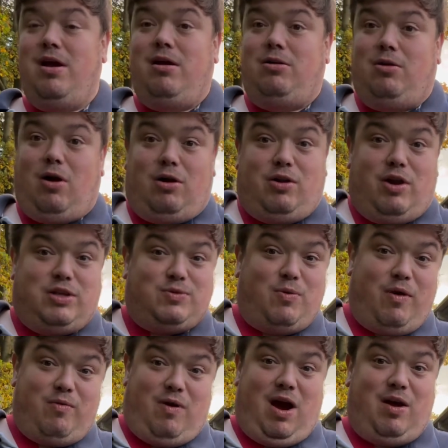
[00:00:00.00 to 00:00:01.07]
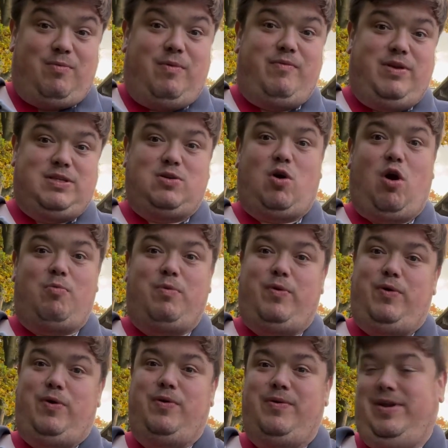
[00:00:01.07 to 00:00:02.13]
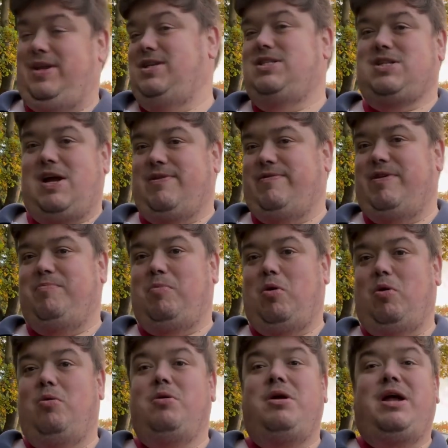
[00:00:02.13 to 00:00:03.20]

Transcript: God knows what will happen with Scarpa in January, but